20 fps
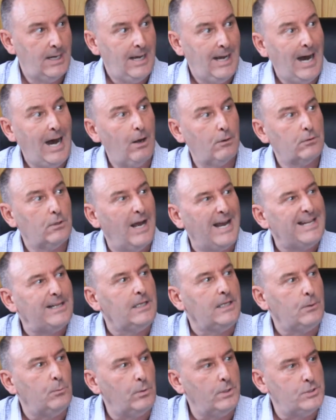how
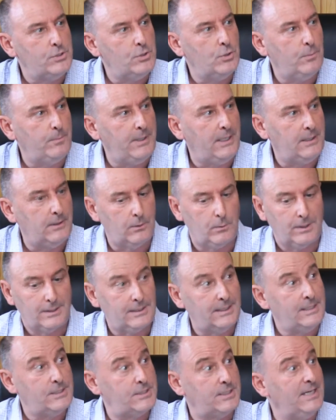likely would you be to at
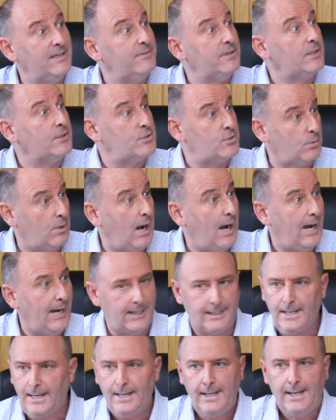least give it a try?